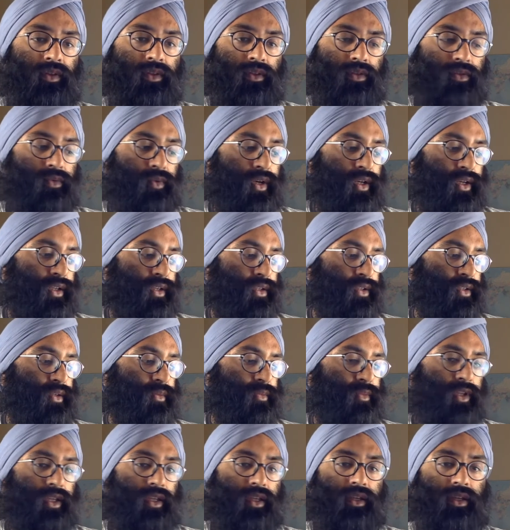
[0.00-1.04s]
Threatening
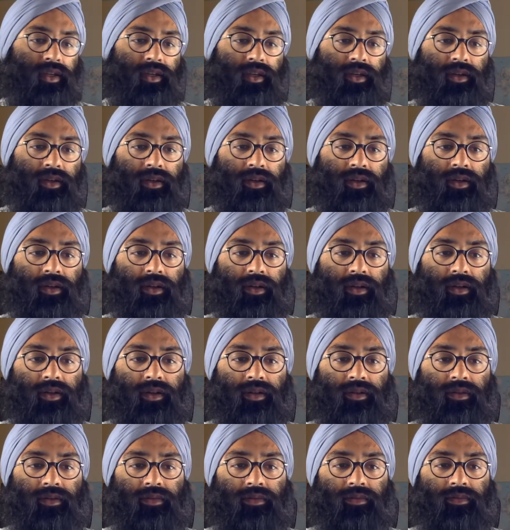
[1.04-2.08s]
something
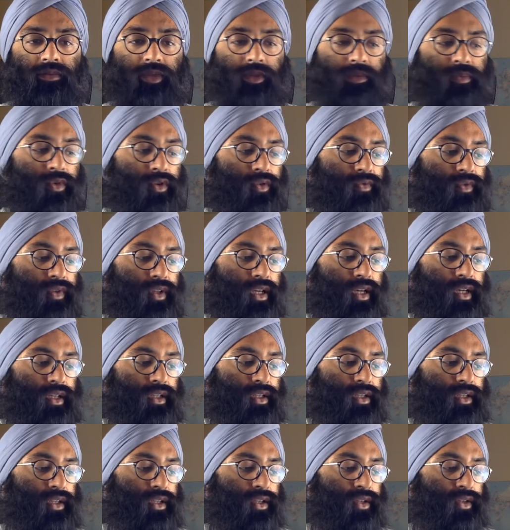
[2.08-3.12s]
here, be
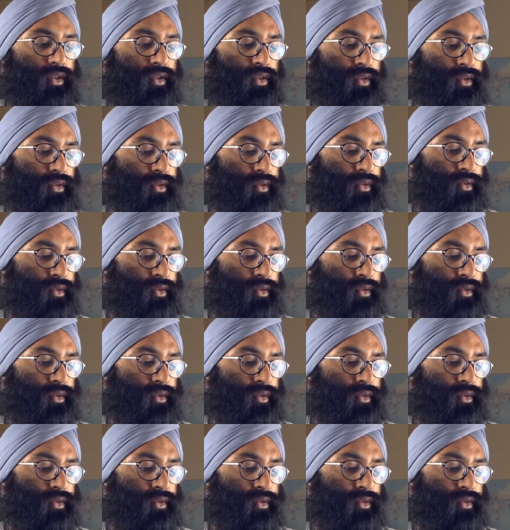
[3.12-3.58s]
prophylactic here.